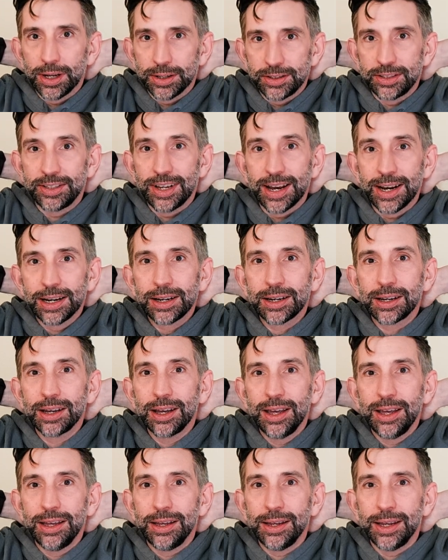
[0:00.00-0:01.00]
aesthetic
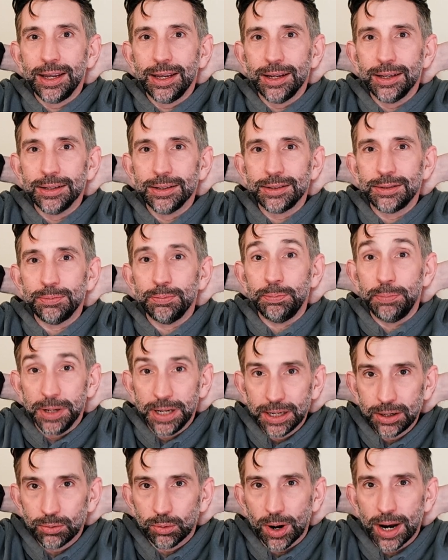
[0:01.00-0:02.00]
is
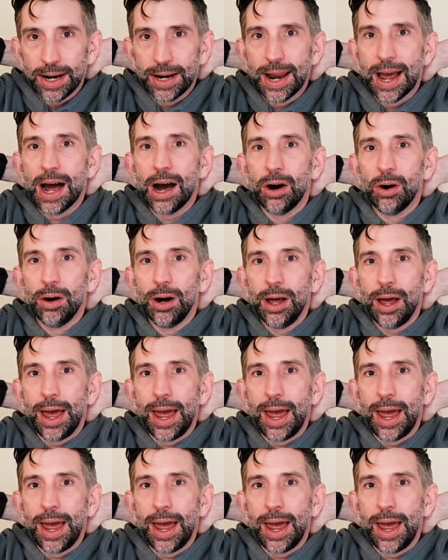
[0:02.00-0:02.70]
big right now.